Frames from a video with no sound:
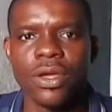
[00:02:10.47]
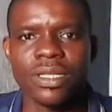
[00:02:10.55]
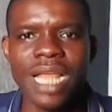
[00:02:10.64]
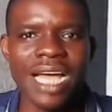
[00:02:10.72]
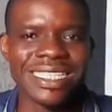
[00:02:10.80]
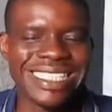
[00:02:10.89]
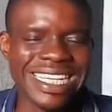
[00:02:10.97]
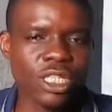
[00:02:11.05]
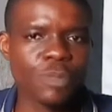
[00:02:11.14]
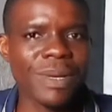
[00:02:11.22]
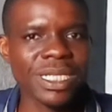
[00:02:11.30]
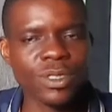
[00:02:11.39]
Now there's no
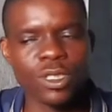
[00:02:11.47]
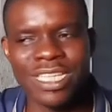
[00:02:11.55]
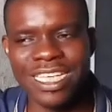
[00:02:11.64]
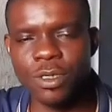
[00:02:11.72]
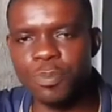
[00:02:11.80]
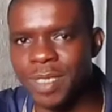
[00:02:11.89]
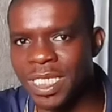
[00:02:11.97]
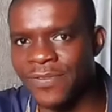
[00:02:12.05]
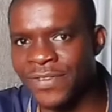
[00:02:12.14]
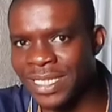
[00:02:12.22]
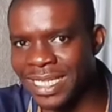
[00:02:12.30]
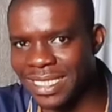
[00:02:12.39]

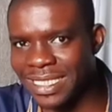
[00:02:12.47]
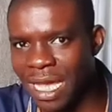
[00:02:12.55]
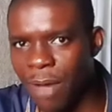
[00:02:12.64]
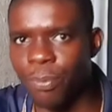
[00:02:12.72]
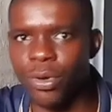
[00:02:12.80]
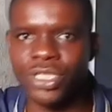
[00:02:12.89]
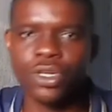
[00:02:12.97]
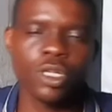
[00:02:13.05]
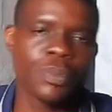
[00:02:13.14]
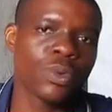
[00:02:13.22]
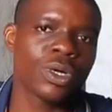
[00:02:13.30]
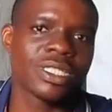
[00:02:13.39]
specific date now, but it's going
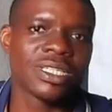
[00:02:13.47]
to be